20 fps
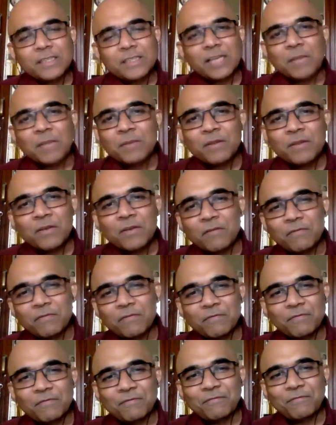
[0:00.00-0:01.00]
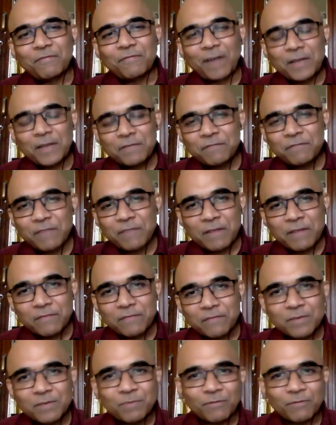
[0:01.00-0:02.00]
tell me your five
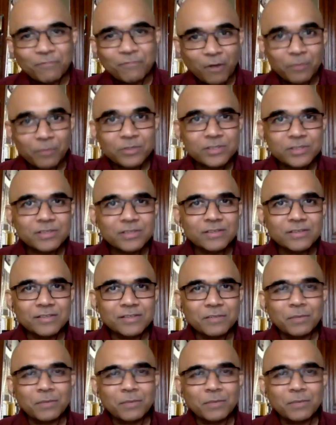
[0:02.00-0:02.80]
favorite performances